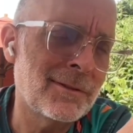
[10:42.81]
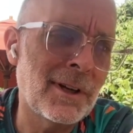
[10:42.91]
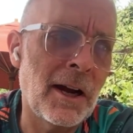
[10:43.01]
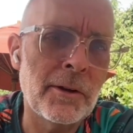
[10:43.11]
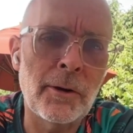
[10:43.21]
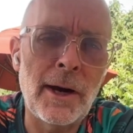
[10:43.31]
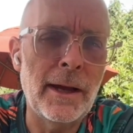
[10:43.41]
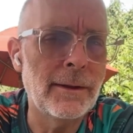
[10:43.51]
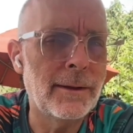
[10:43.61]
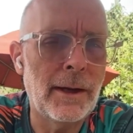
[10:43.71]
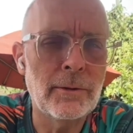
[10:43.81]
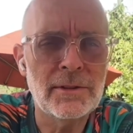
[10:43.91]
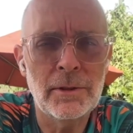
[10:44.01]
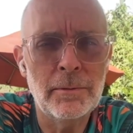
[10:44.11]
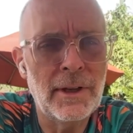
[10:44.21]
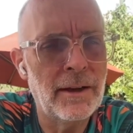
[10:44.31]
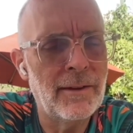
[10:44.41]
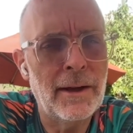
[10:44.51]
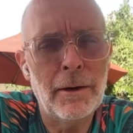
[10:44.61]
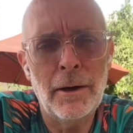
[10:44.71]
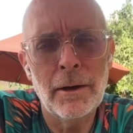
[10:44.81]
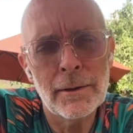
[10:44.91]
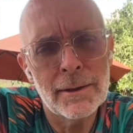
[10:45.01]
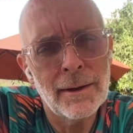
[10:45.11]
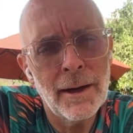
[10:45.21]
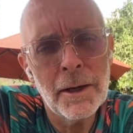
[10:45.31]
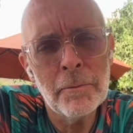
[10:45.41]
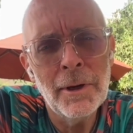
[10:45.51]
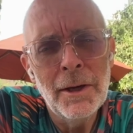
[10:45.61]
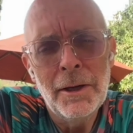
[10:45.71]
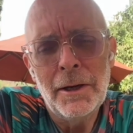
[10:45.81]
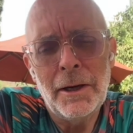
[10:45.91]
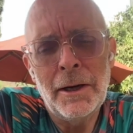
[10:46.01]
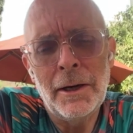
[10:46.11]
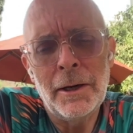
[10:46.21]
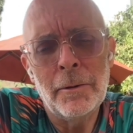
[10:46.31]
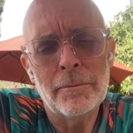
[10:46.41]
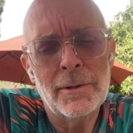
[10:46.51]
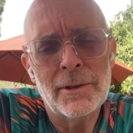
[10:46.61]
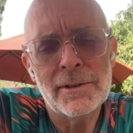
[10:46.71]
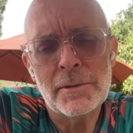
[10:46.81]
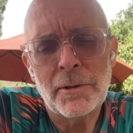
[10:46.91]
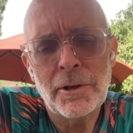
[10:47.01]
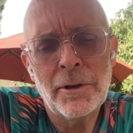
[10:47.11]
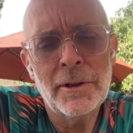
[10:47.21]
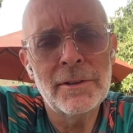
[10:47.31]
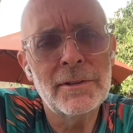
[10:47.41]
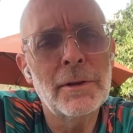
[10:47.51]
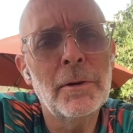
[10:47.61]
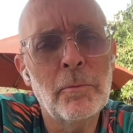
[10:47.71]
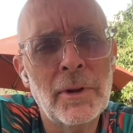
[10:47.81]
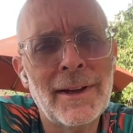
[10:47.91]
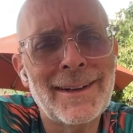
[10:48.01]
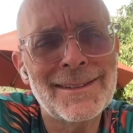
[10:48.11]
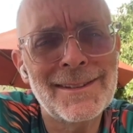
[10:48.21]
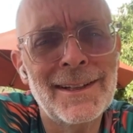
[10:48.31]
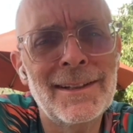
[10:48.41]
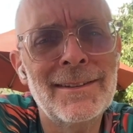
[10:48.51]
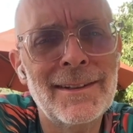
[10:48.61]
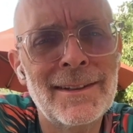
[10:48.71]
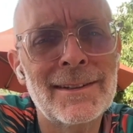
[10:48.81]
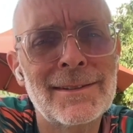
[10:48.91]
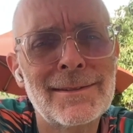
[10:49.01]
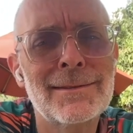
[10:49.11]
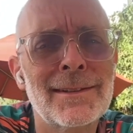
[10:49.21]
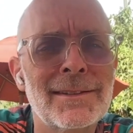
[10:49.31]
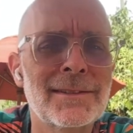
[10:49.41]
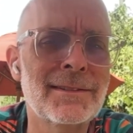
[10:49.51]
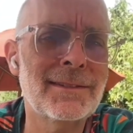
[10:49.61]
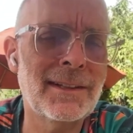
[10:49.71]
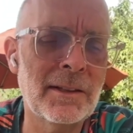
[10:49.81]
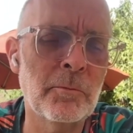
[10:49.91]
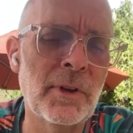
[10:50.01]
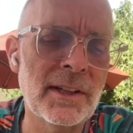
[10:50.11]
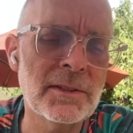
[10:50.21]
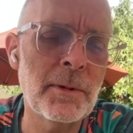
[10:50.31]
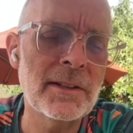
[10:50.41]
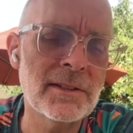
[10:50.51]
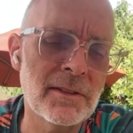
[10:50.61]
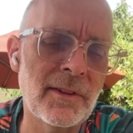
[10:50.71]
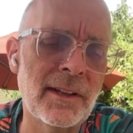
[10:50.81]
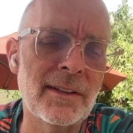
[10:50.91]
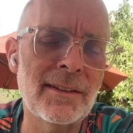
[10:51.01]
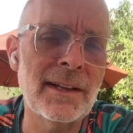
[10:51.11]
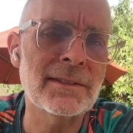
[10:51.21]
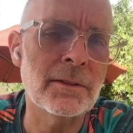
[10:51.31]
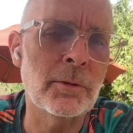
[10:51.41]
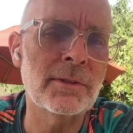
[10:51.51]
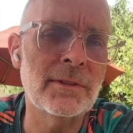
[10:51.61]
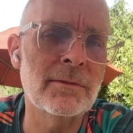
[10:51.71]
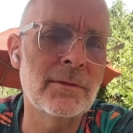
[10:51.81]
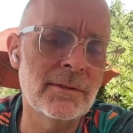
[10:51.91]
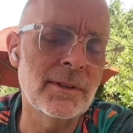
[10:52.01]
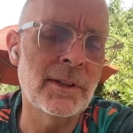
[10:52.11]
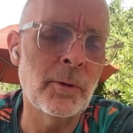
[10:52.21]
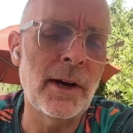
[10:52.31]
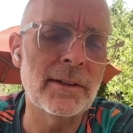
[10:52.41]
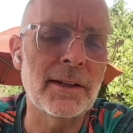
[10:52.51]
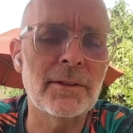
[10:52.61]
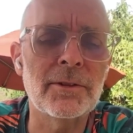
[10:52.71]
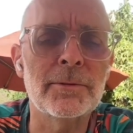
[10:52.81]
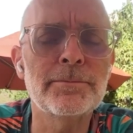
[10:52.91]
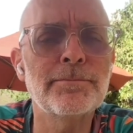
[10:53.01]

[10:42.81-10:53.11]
Conyo Island, I would scuba dive that all the time. There's some current, but like I said, it's can be expensive and it takes a little while to get to.